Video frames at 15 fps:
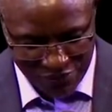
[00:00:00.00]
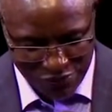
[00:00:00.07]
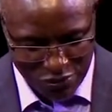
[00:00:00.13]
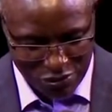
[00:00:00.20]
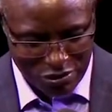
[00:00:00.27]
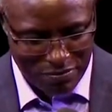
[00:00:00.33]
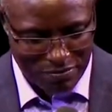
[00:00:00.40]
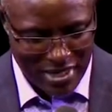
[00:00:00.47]
if you
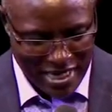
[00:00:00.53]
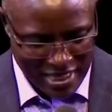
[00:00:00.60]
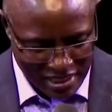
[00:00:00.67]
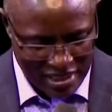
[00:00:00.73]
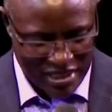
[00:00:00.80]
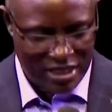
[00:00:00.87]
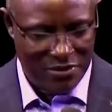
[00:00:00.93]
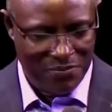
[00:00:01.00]
don't
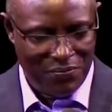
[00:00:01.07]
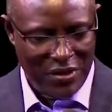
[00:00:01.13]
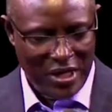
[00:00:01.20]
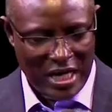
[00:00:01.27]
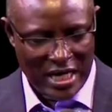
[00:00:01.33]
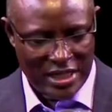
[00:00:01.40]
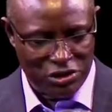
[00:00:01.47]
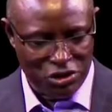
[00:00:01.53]
mind.
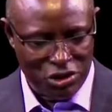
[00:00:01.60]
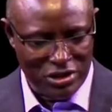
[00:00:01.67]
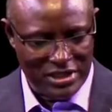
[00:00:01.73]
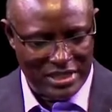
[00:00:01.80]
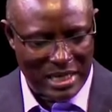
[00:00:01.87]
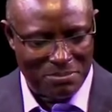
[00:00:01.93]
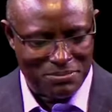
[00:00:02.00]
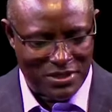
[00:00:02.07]
Uh, John
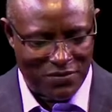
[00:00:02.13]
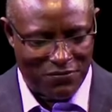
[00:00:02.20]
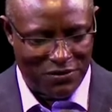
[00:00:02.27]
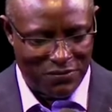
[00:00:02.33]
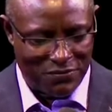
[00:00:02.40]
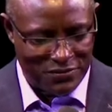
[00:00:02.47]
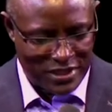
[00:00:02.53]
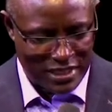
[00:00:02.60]
chapter
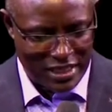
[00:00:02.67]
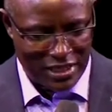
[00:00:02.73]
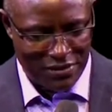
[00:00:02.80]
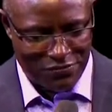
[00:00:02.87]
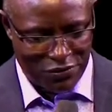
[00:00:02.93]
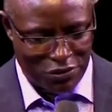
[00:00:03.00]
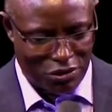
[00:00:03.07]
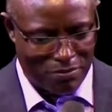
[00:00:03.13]
15,
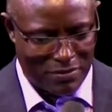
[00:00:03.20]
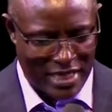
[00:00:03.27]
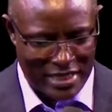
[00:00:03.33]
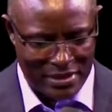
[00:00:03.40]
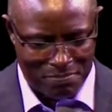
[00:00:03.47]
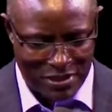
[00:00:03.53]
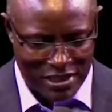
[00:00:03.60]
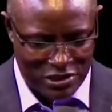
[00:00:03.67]
if you don't
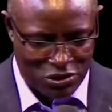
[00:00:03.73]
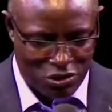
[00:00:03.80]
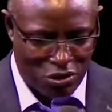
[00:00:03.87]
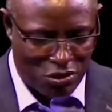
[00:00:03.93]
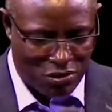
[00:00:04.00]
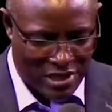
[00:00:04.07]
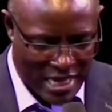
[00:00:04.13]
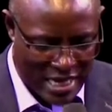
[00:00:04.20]
mind, please
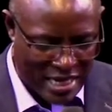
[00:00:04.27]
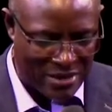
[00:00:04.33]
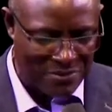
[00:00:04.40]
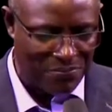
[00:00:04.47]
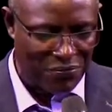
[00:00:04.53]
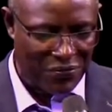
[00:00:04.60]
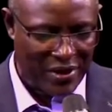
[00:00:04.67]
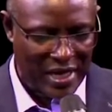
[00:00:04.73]
go there.
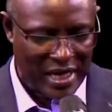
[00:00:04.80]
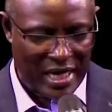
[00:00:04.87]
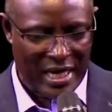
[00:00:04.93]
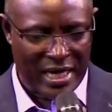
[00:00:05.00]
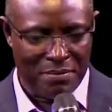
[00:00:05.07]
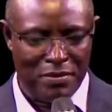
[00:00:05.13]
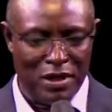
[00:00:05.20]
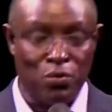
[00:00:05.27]

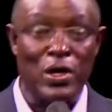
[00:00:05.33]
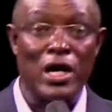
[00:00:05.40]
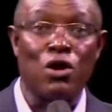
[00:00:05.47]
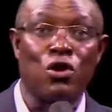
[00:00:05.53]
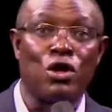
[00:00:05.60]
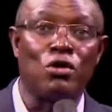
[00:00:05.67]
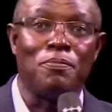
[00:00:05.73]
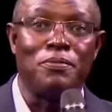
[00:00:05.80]
Uh, but we are
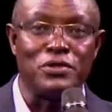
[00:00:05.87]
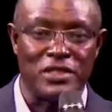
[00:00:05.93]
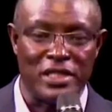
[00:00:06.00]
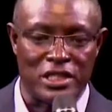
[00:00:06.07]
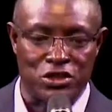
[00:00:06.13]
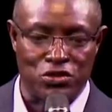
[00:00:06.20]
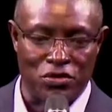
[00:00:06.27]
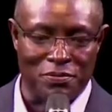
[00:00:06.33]
going to put
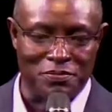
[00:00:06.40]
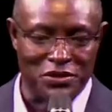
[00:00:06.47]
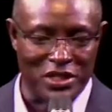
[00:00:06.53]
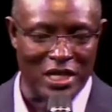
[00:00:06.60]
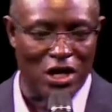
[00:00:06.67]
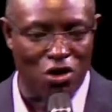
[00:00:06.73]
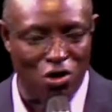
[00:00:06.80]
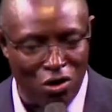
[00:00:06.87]
the
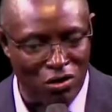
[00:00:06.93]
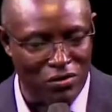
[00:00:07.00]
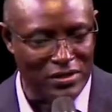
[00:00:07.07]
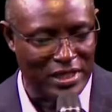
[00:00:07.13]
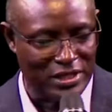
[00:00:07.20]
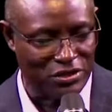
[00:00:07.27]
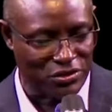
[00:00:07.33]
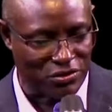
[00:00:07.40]
scripture on
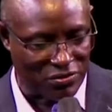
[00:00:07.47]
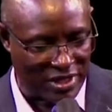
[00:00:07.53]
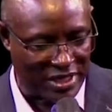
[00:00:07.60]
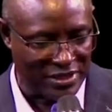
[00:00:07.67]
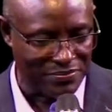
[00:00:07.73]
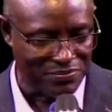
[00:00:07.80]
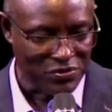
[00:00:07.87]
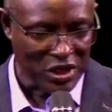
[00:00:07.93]
the
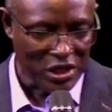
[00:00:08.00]
screen.